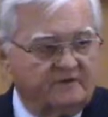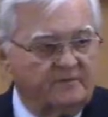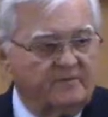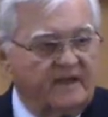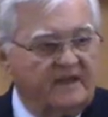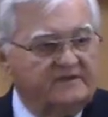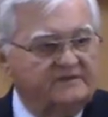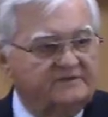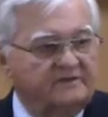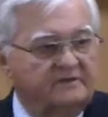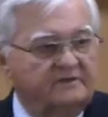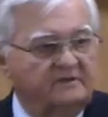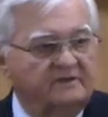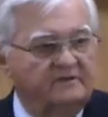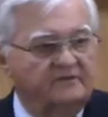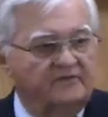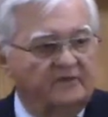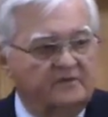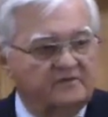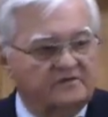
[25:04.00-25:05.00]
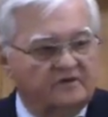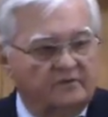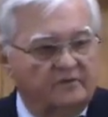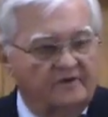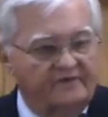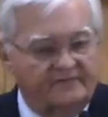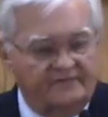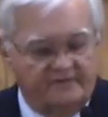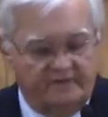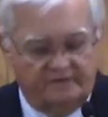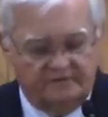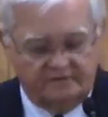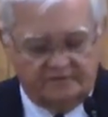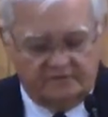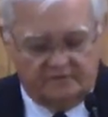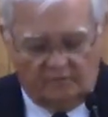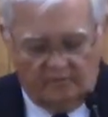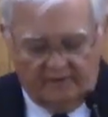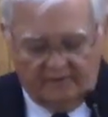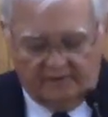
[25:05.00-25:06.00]
mentioned in 1 Corinthians
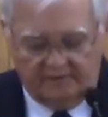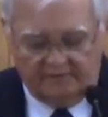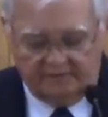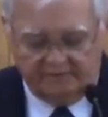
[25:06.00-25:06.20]
12.